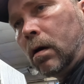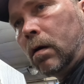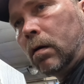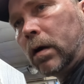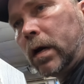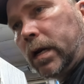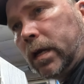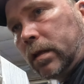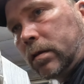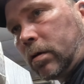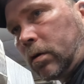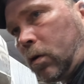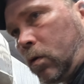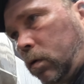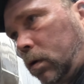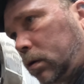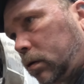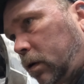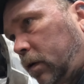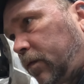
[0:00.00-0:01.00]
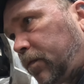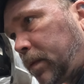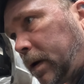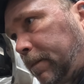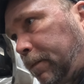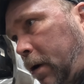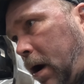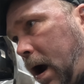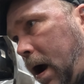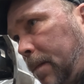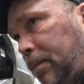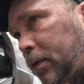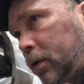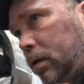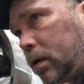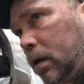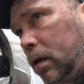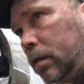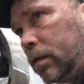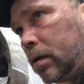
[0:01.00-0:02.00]
Right at the corner of my
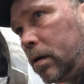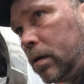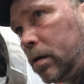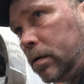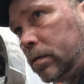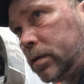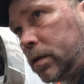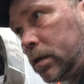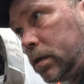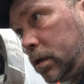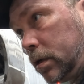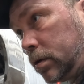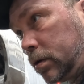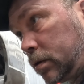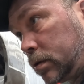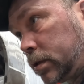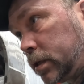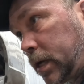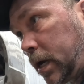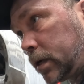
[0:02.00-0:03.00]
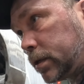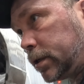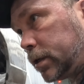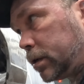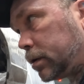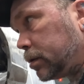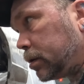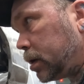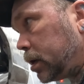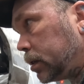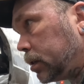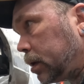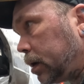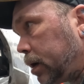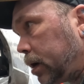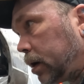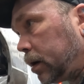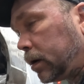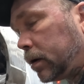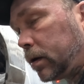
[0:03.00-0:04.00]
property, there's an intersection right
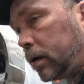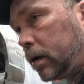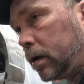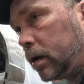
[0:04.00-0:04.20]
there.